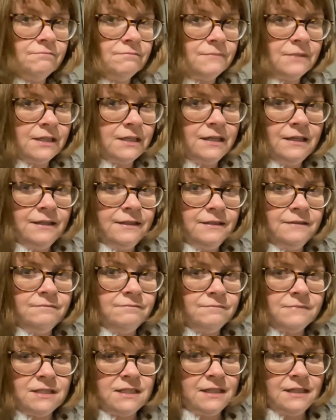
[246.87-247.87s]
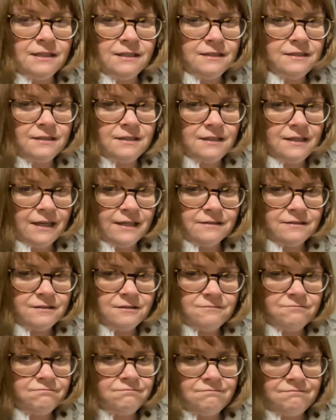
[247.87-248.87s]
a clean sink
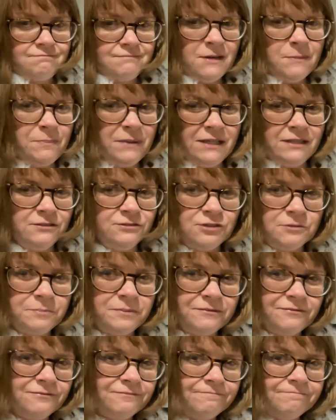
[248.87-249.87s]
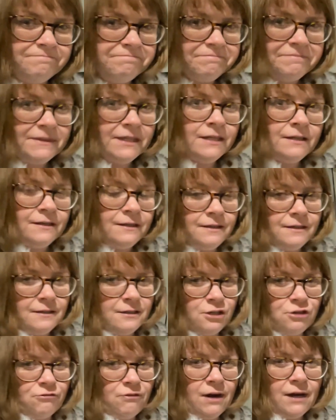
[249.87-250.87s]
gets a build up of
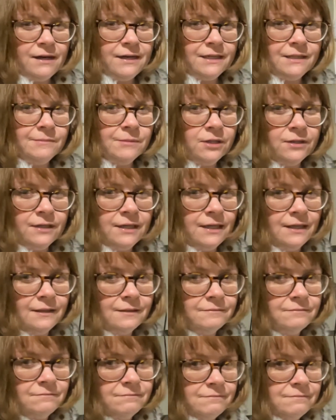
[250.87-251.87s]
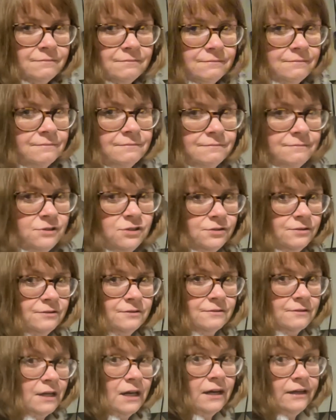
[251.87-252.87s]
grime on it. It's
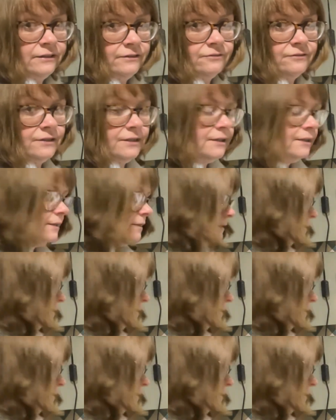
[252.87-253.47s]
just life in it.